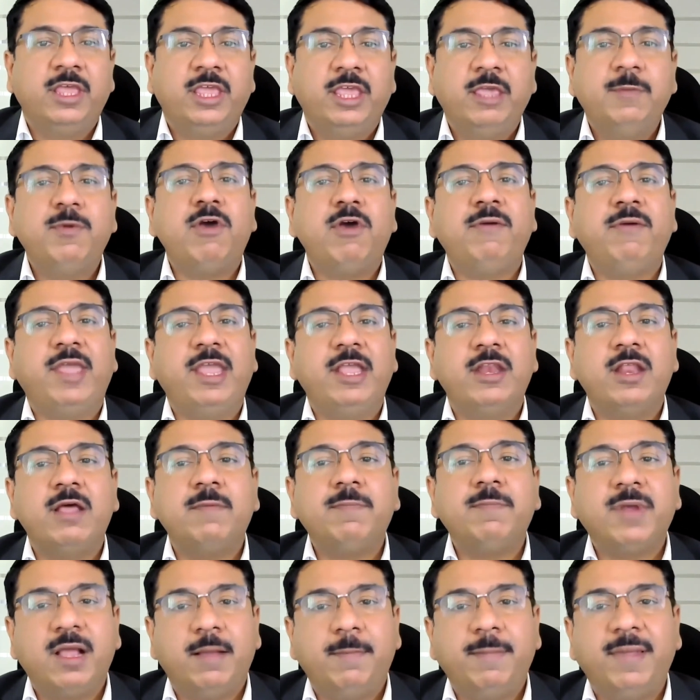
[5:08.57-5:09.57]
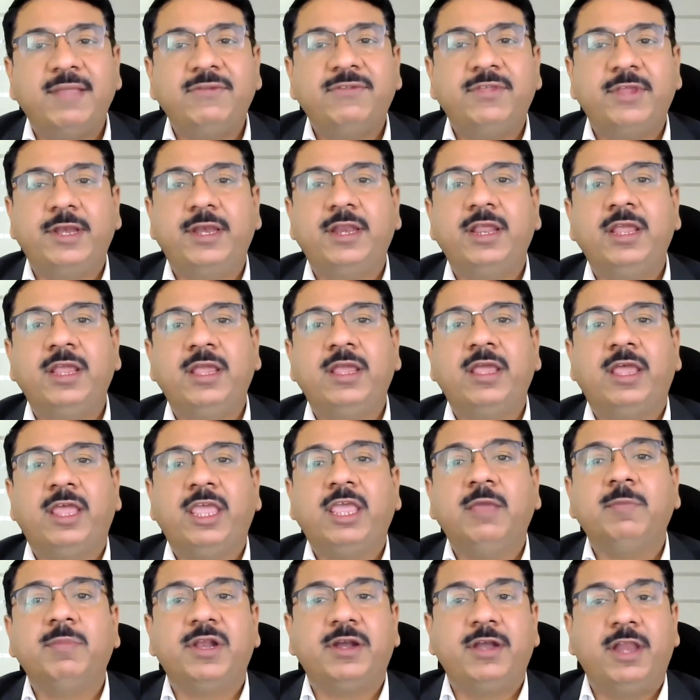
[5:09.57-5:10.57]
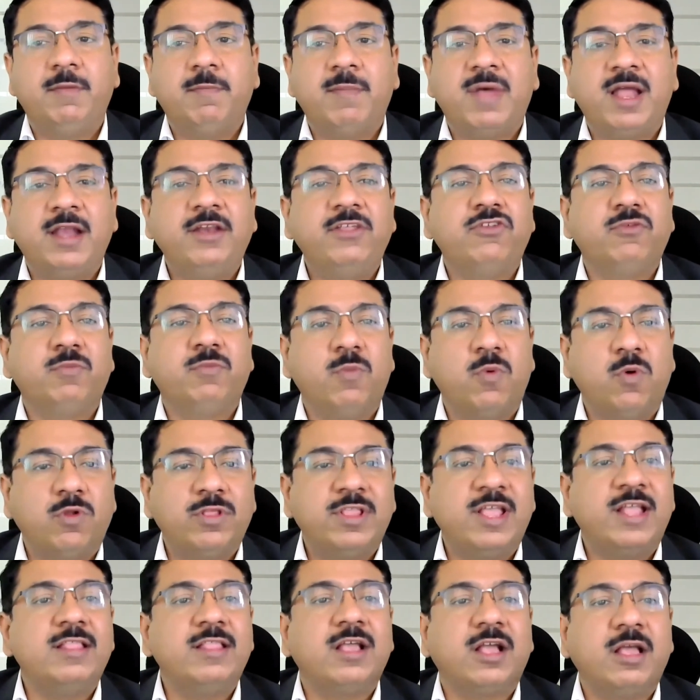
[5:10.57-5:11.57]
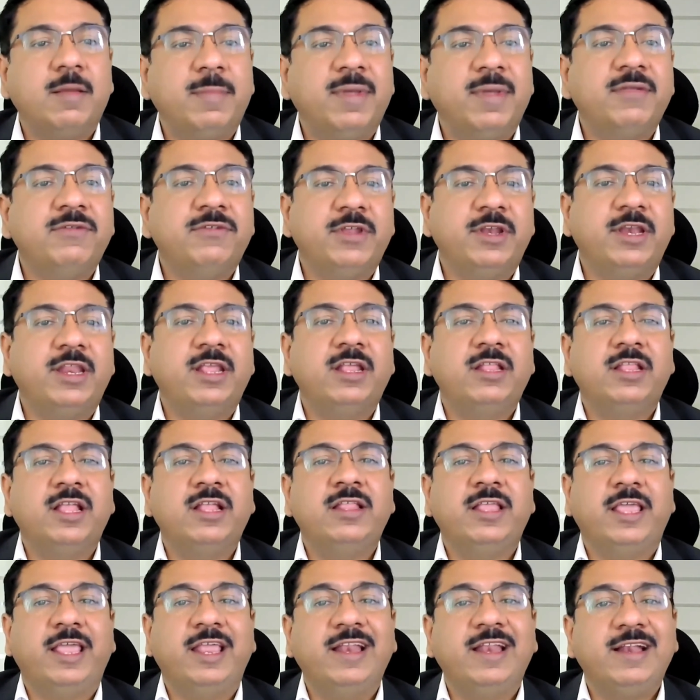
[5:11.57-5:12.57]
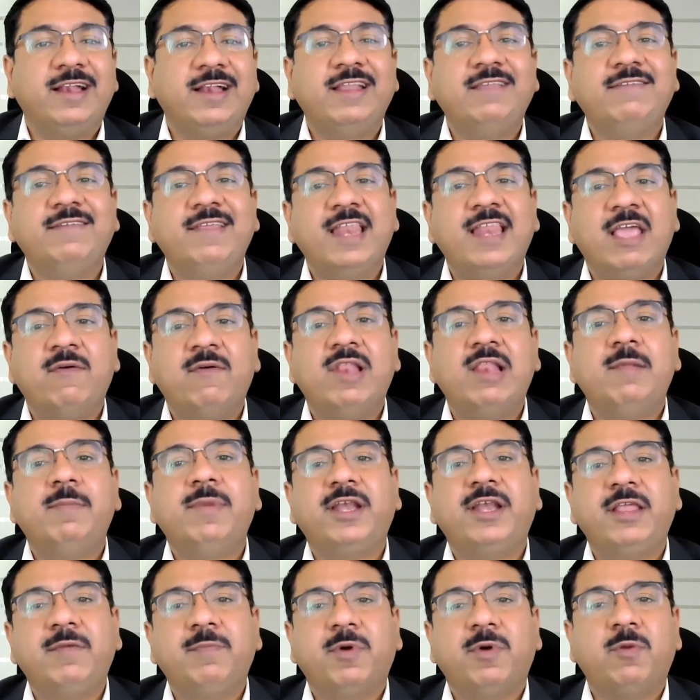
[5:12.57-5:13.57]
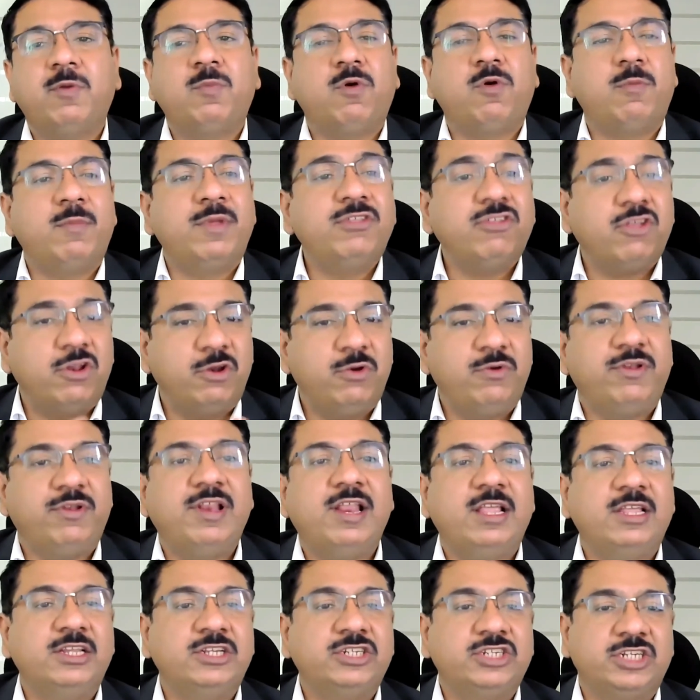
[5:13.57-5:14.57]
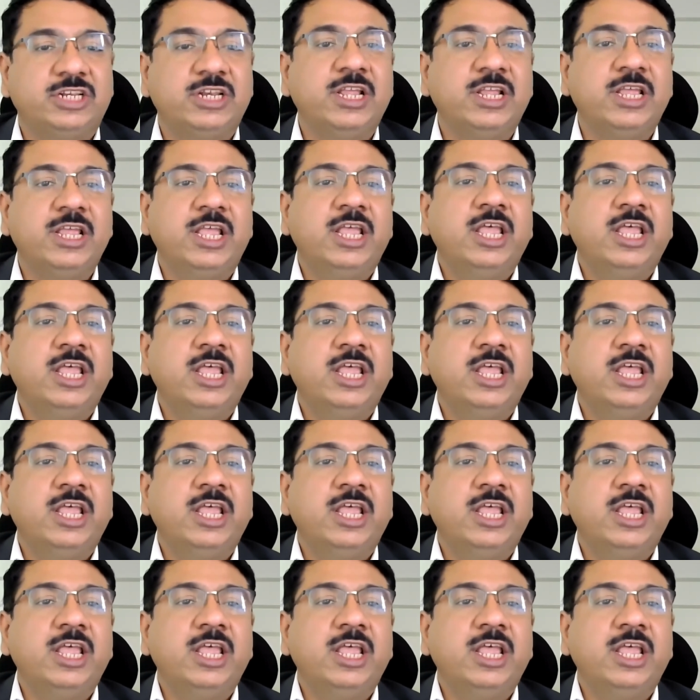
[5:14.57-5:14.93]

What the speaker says: If you have enough capacity, if the demand is more than the capacity, then increase in availability, performance, or utilization